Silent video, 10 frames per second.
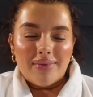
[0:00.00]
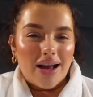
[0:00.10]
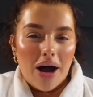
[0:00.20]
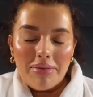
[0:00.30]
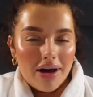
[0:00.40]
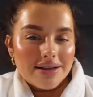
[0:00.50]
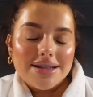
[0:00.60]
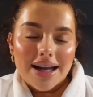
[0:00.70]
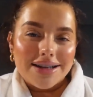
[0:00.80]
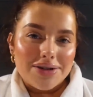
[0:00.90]
can't be asked
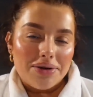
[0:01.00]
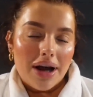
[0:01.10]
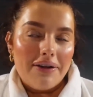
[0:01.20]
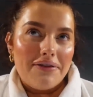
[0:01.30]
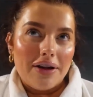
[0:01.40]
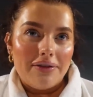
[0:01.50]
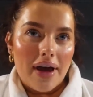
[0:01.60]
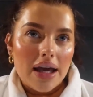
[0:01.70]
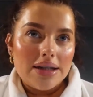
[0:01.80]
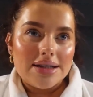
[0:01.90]
to like do like a full
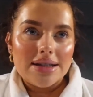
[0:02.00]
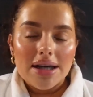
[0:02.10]
face